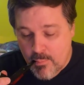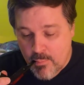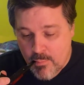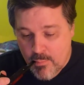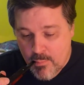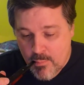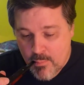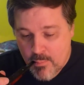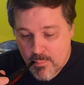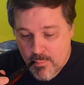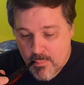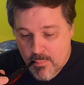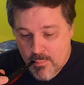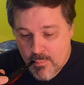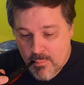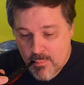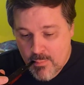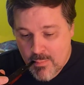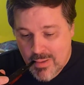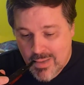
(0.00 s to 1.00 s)

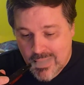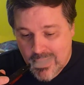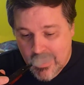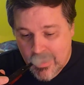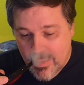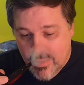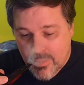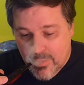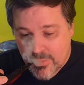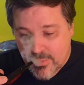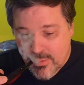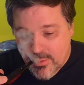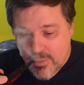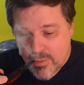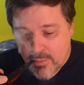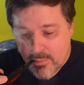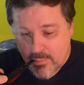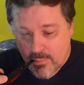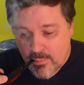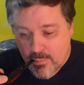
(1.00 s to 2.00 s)

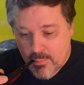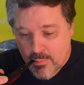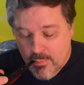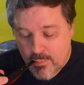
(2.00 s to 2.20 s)
No one is speaking in this clip.